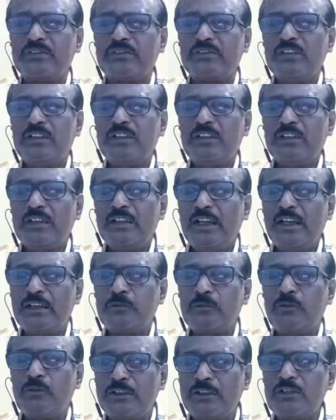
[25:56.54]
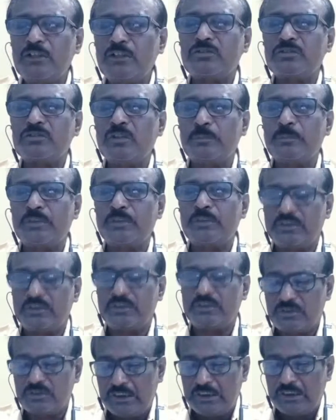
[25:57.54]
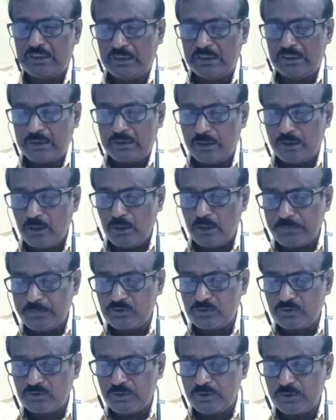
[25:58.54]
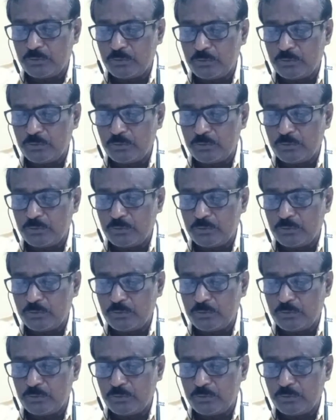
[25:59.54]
headquarters office, head office of the police